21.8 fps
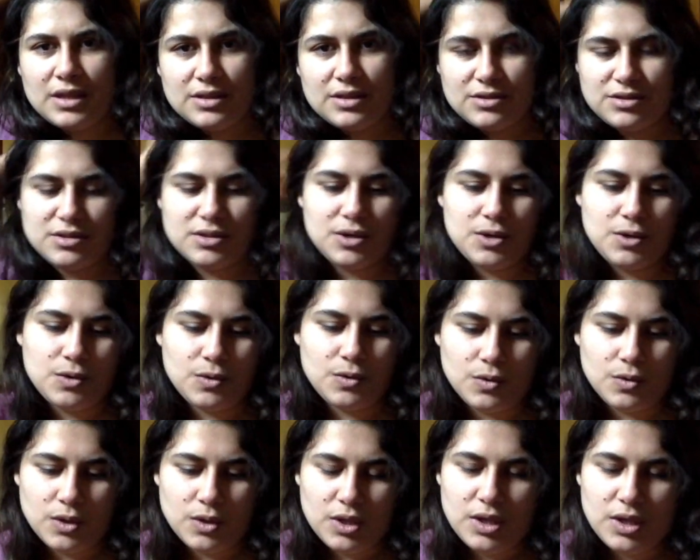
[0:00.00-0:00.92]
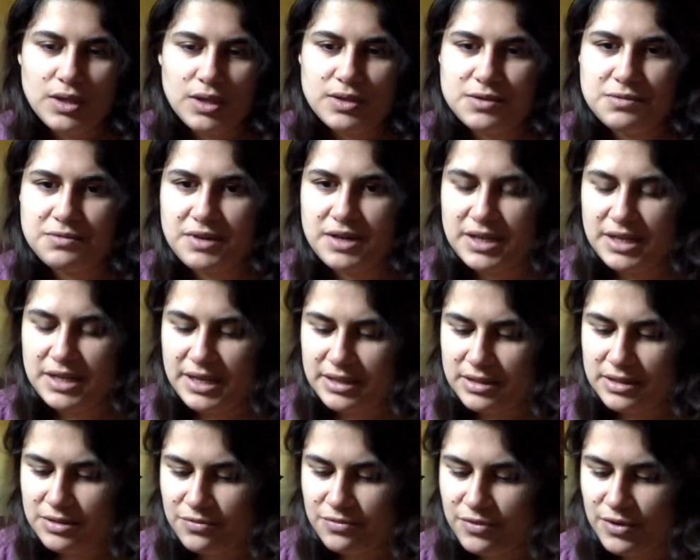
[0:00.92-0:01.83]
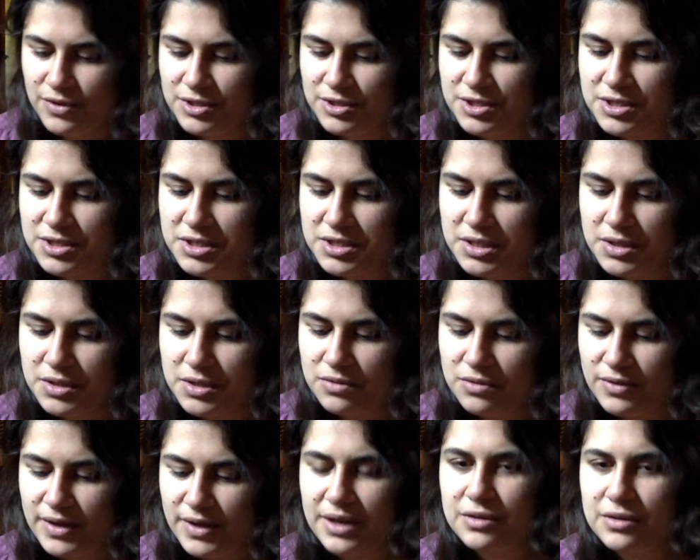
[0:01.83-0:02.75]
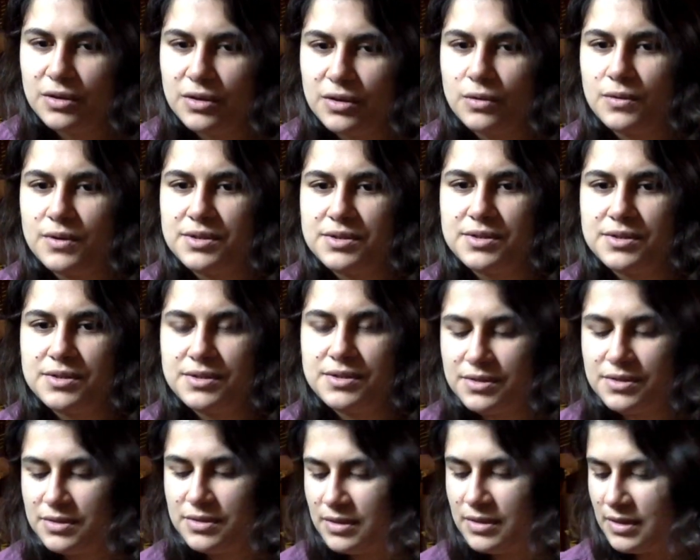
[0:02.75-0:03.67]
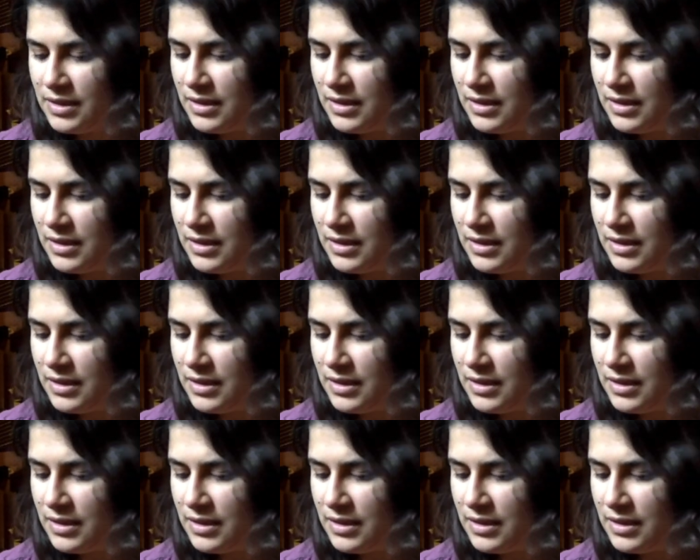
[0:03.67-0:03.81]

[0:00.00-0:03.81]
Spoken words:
So just wanted to get the first 2 regular horses,